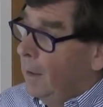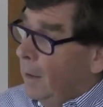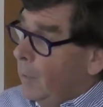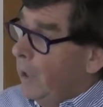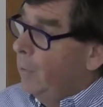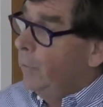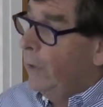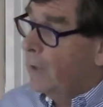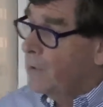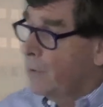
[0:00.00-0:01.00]
But
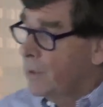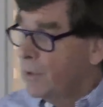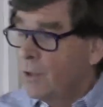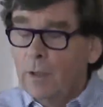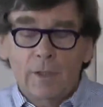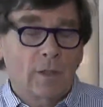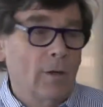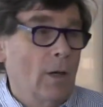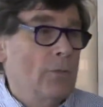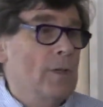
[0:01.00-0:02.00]
Amfex is a, is a
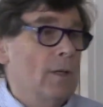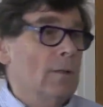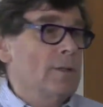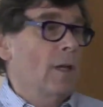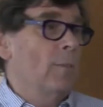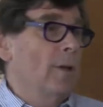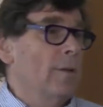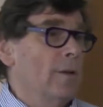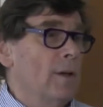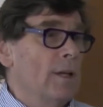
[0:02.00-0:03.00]
crafty little tablet
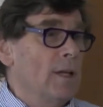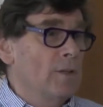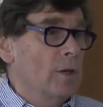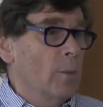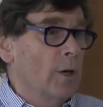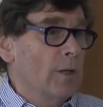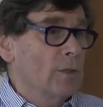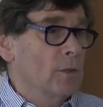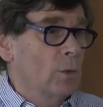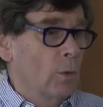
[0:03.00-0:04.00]
that easily breaks
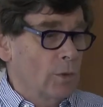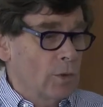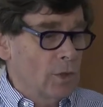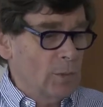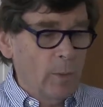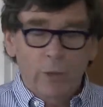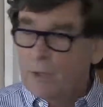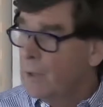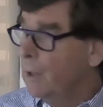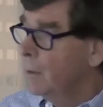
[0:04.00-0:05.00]
into quarters just by
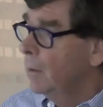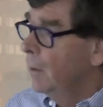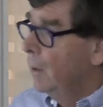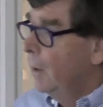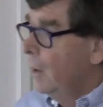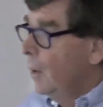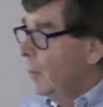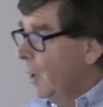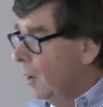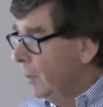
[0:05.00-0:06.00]
pressing it,
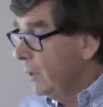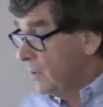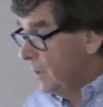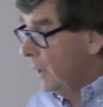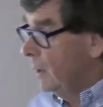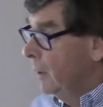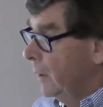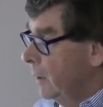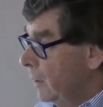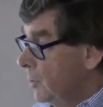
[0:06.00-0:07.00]
uh,
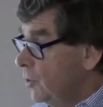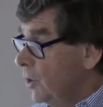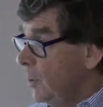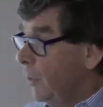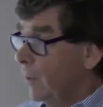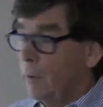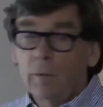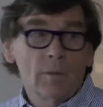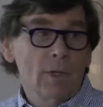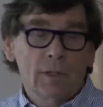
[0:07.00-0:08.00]
incidentally. And it's cheaper
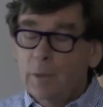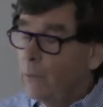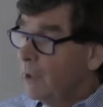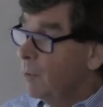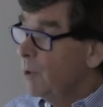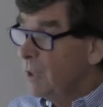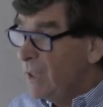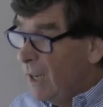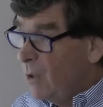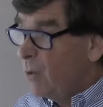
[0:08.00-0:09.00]
than dexamphetamine, which is
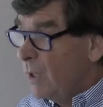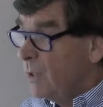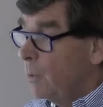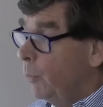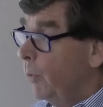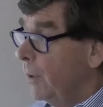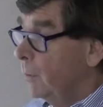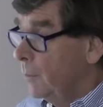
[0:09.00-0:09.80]
an interesting point.